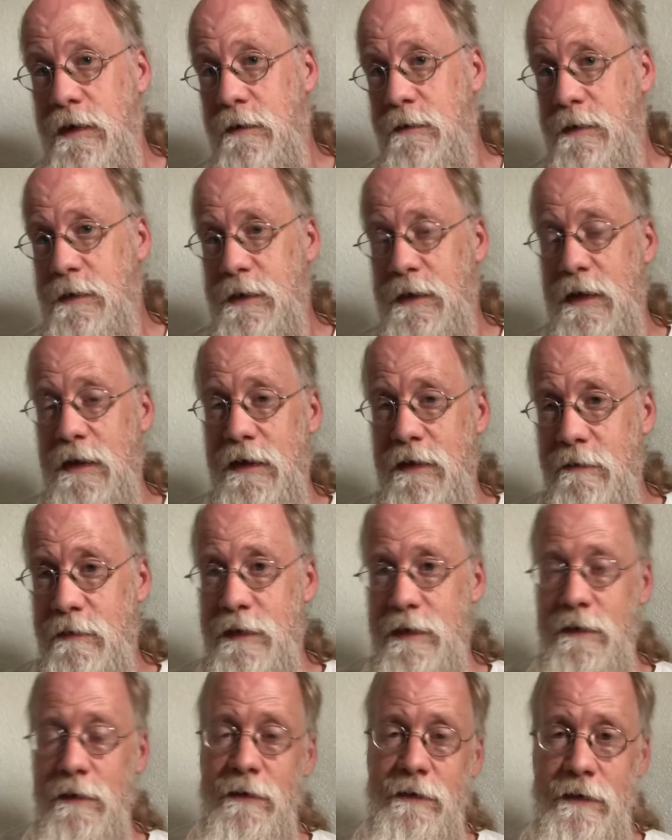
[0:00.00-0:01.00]
I was talking about
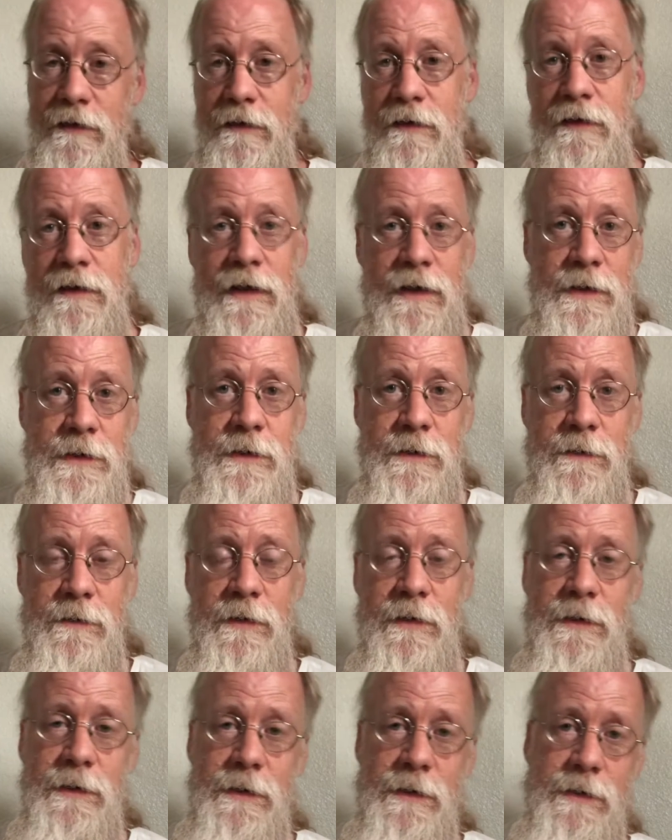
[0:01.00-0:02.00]
earlier. The National
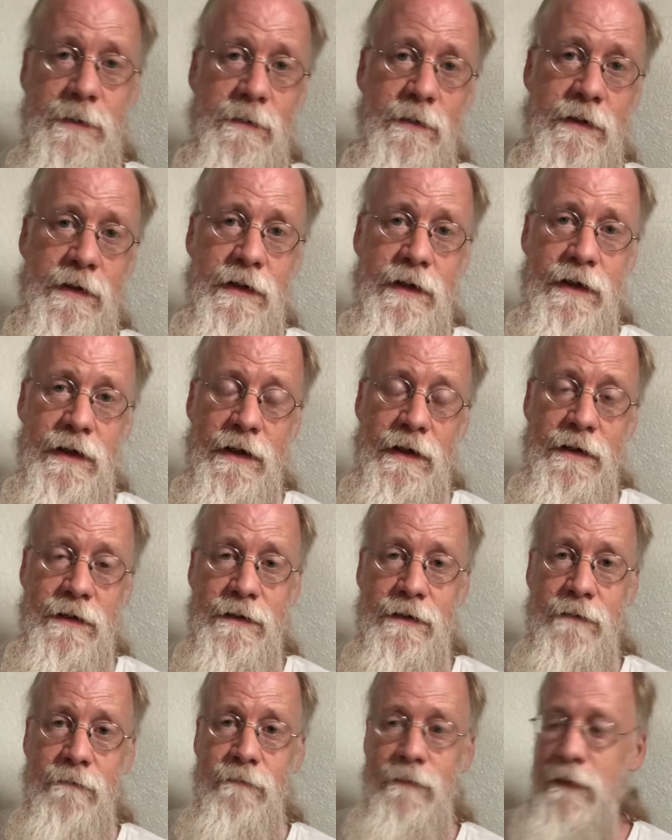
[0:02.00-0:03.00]
Treasure is one I got
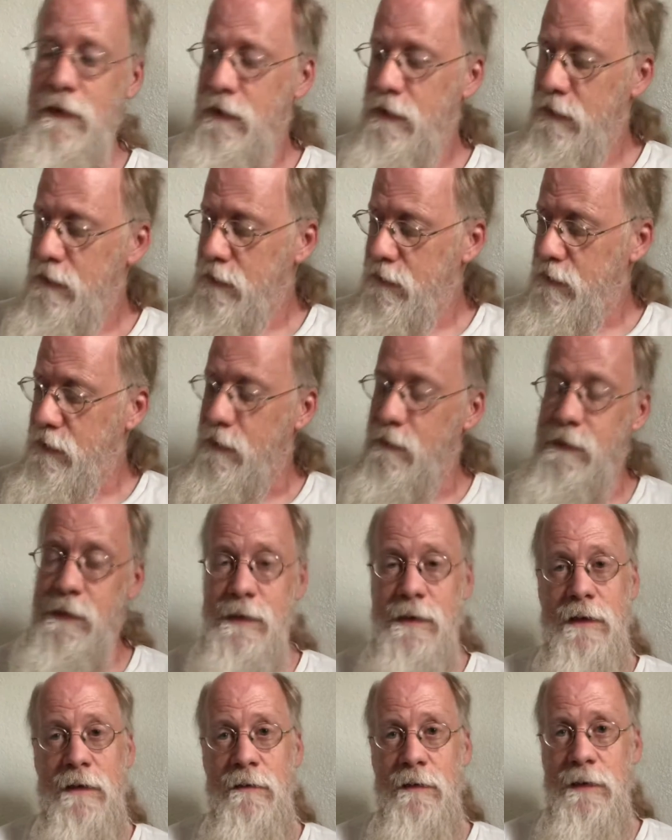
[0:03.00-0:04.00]
that
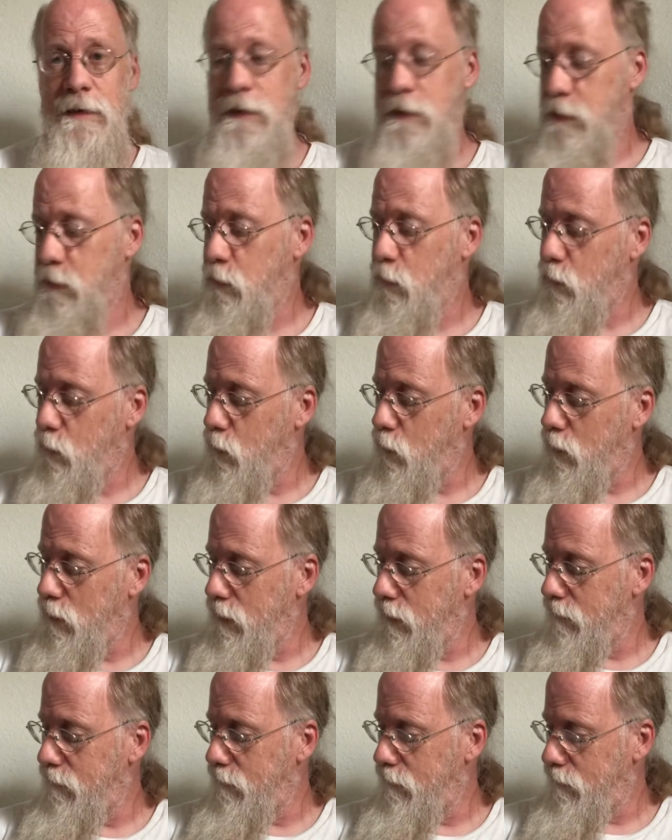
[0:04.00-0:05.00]
was numbered to
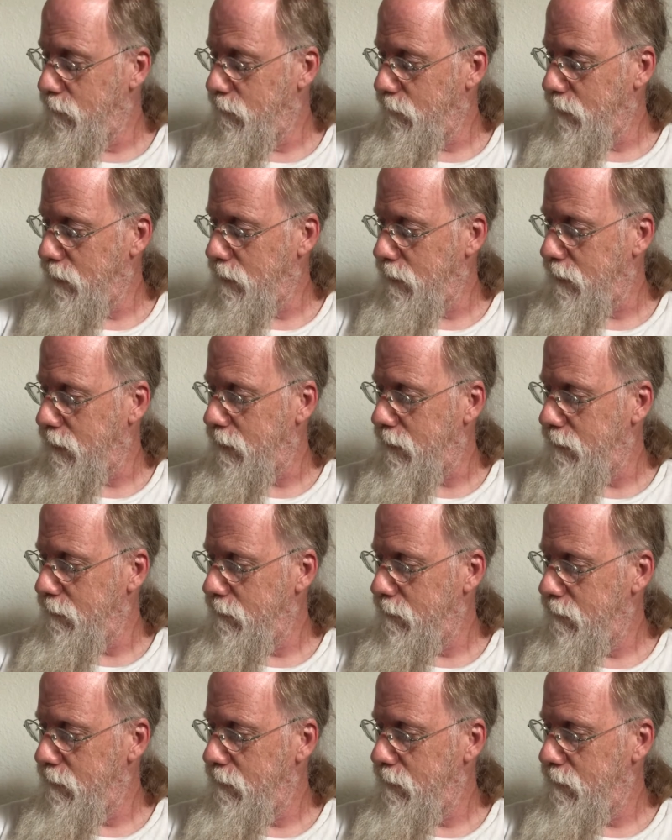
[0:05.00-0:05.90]
25.